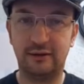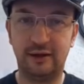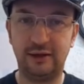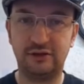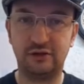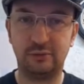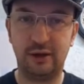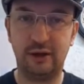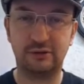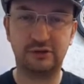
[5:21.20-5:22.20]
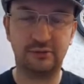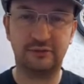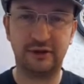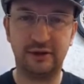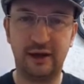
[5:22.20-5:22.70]
it took me a long time to
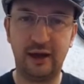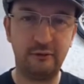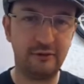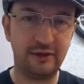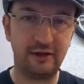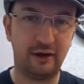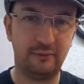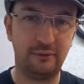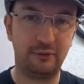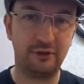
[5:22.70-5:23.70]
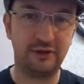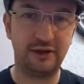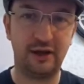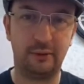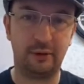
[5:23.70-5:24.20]
think, how have they got more than,
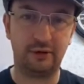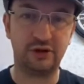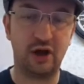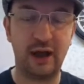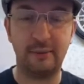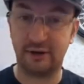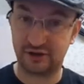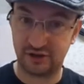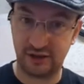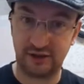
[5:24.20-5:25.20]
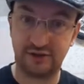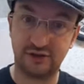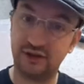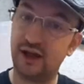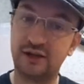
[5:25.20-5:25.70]
you know what, because I am actually
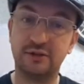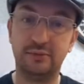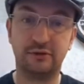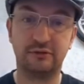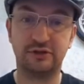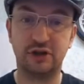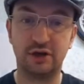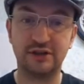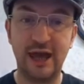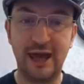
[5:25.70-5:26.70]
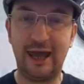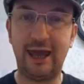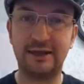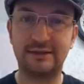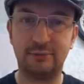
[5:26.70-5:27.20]
today's computer of choice.
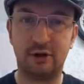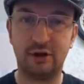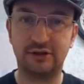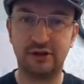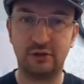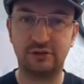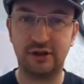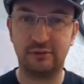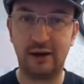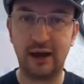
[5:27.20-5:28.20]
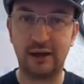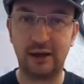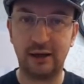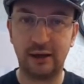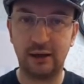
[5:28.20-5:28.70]
Is my toasty
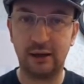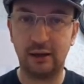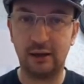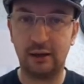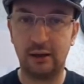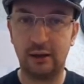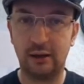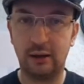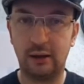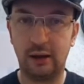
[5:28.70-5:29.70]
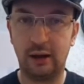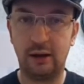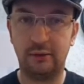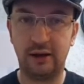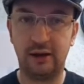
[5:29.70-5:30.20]
rack.
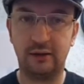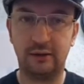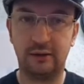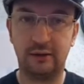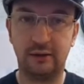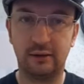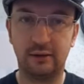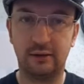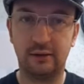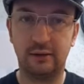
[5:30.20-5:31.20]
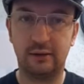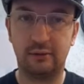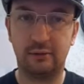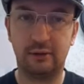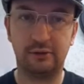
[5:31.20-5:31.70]
Oh dear.
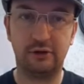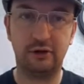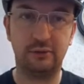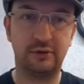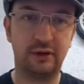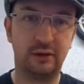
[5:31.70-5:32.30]
We're all doomed.